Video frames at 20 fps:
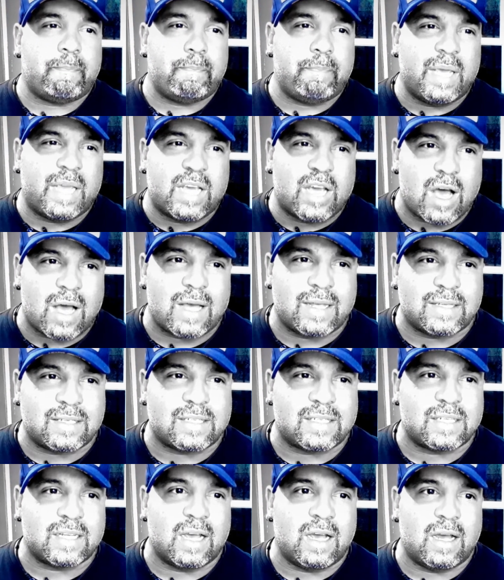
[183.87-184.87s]

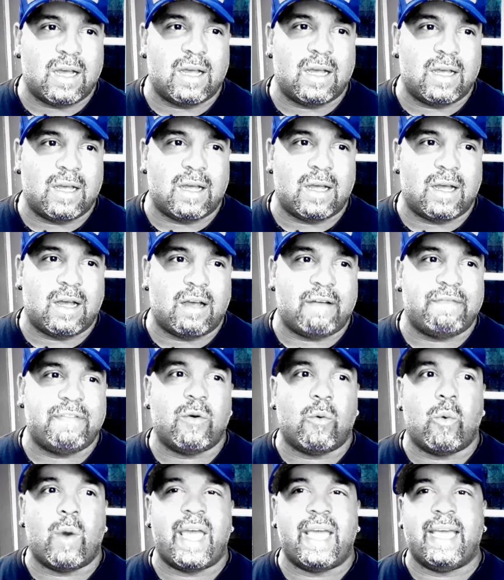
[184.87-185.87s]
because of
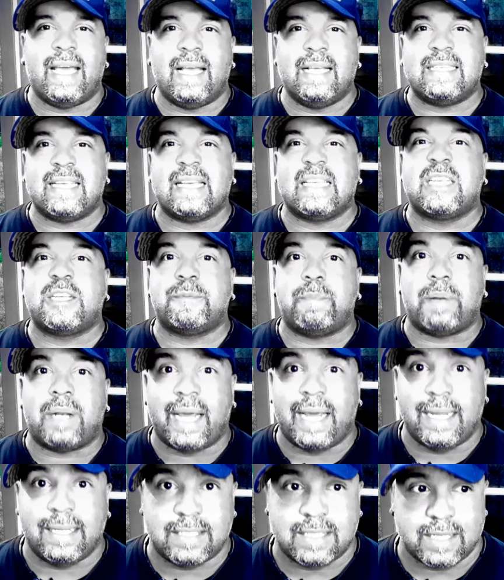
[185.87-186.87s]
the way it's
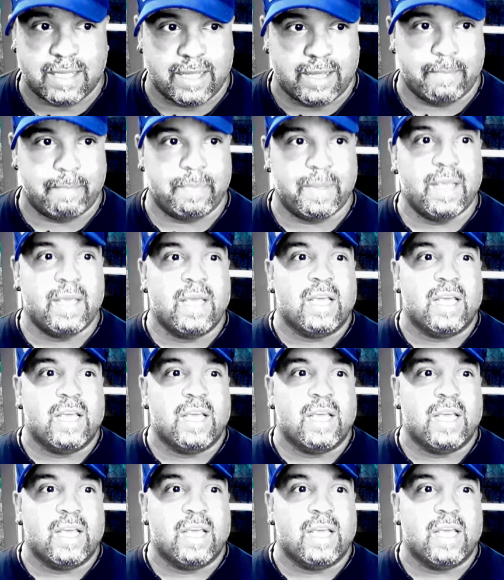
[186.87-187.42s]
explained to them.